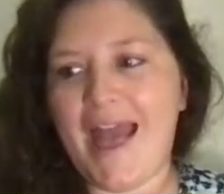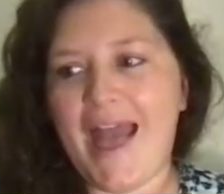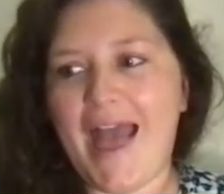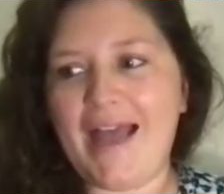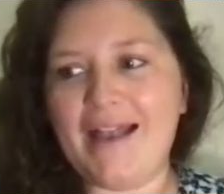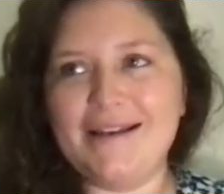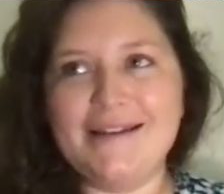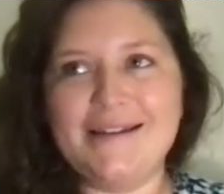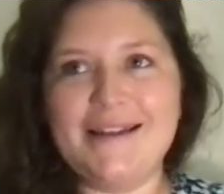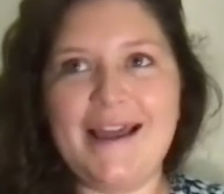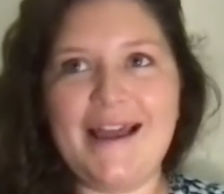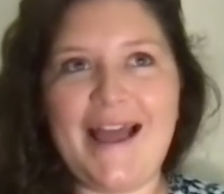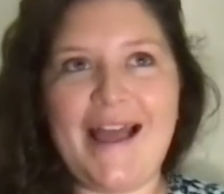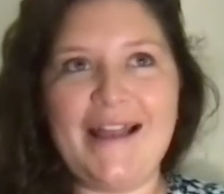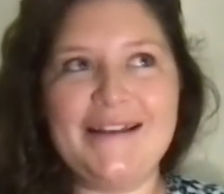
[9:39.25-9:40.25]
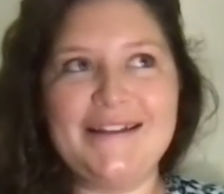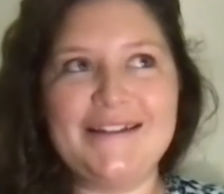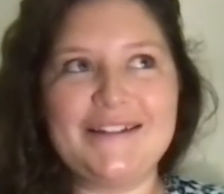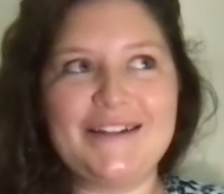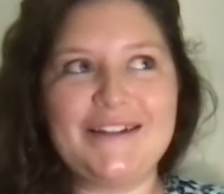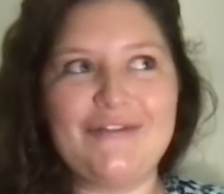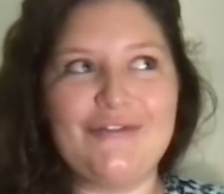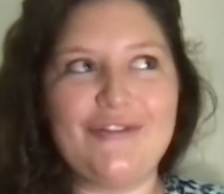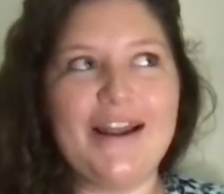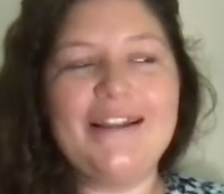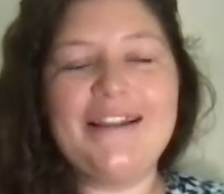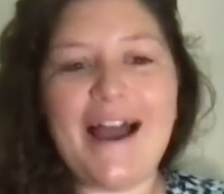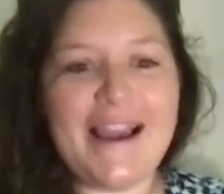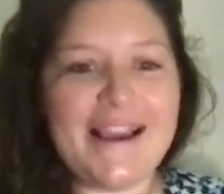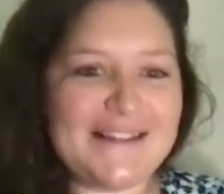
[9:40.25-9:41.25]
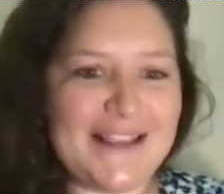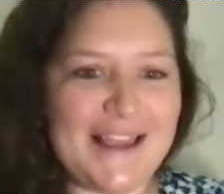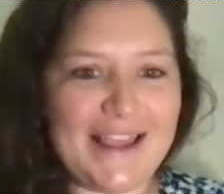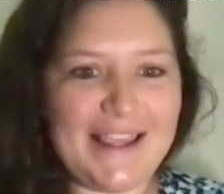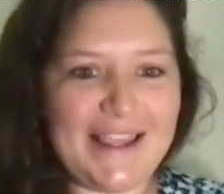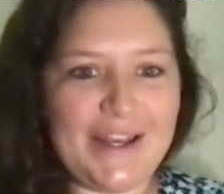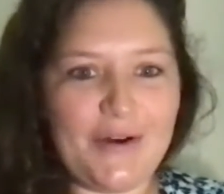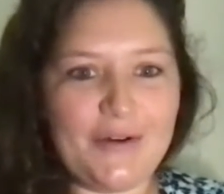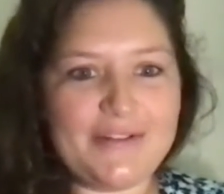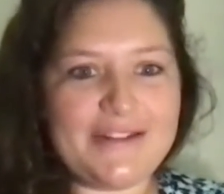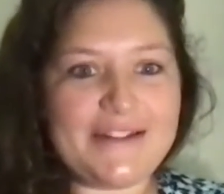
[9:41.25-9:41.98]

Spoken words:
and realizing, you know,